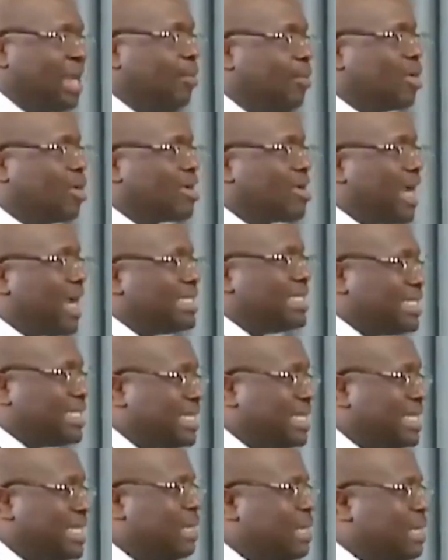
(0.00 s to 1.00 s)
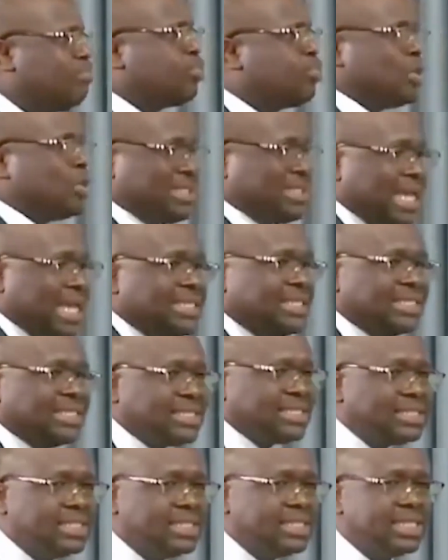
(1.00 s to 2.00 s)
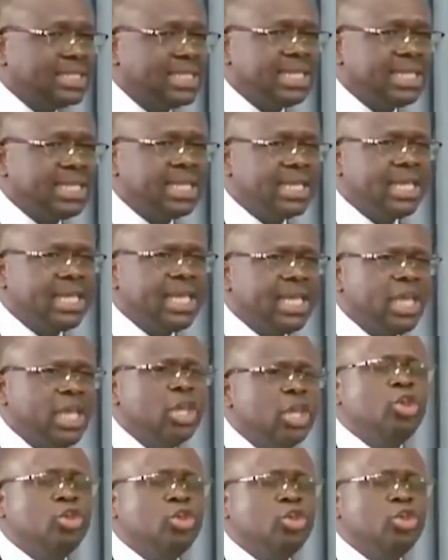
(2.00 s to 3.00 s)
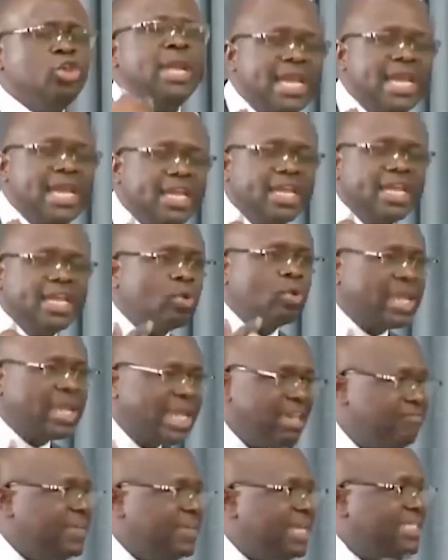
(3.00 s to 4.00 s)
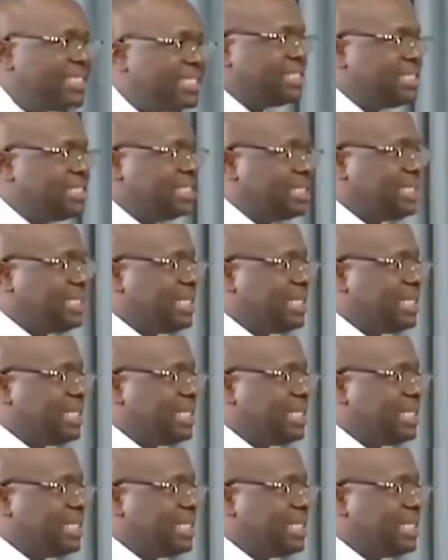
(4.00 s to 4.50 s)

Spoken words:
our democratic process, you need to give it